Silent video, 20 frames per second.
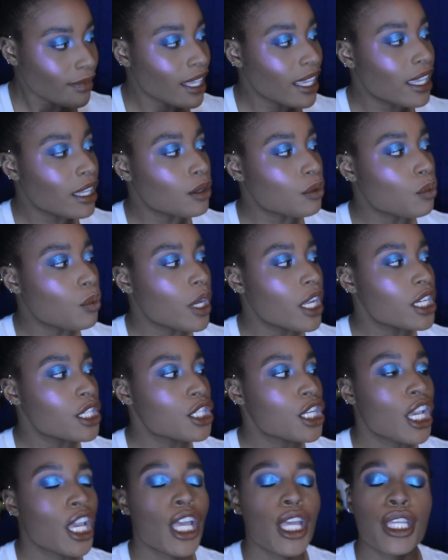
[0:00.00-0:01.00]
in which
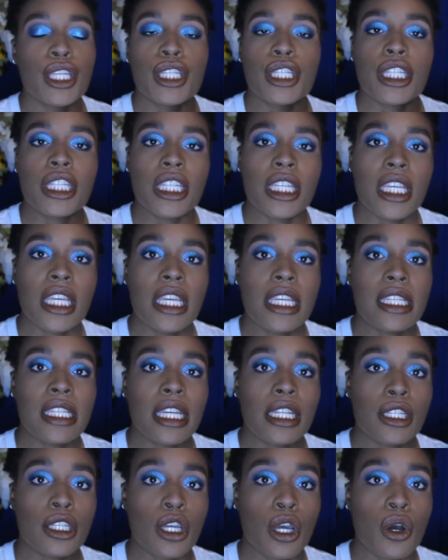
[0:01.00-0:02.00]
she
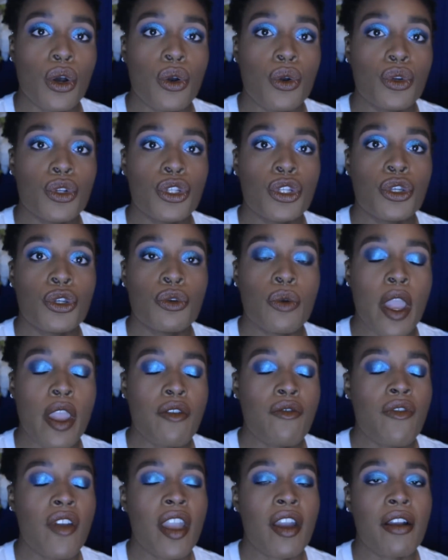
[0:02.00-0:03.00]
can go to a
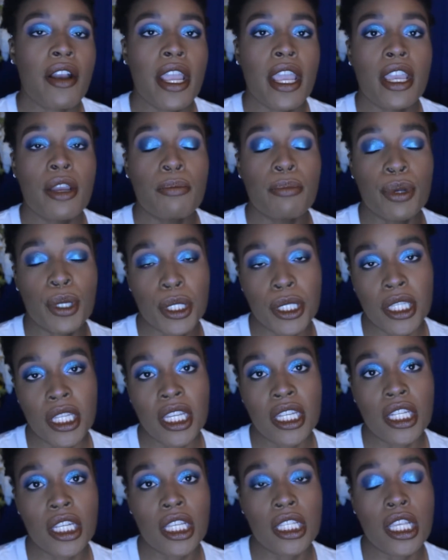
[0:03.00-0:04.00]
very
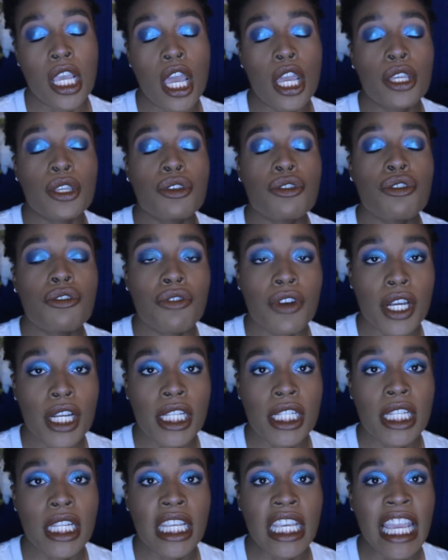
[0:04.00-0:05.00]
prestigious
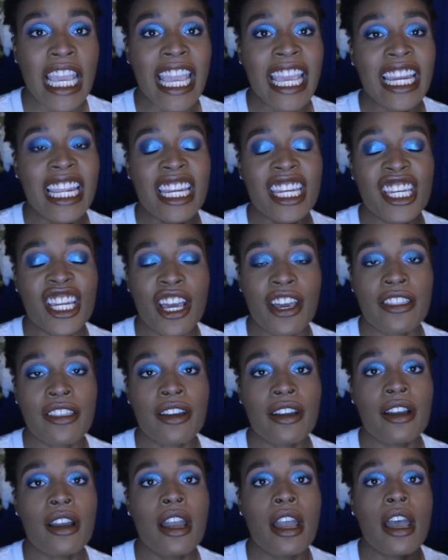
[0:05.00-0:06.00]
university in
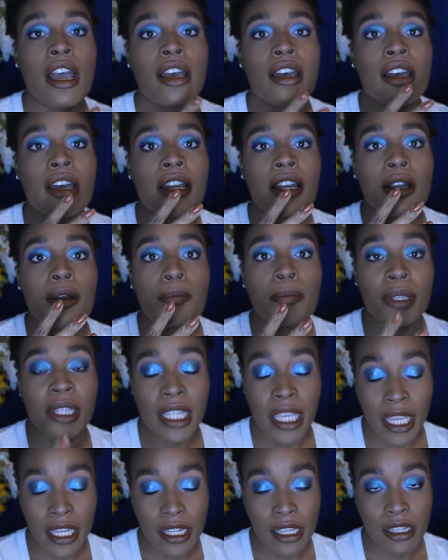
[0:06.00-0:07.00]
another
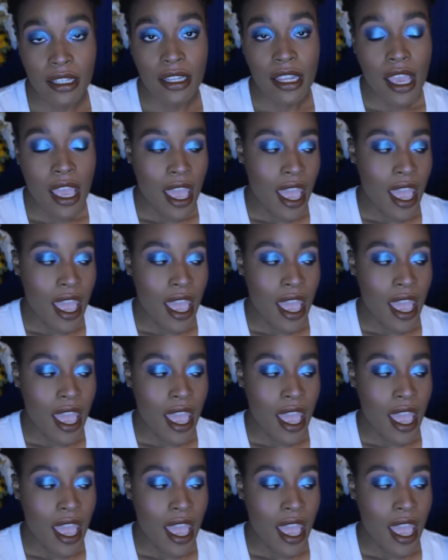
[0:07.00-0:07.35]
planet,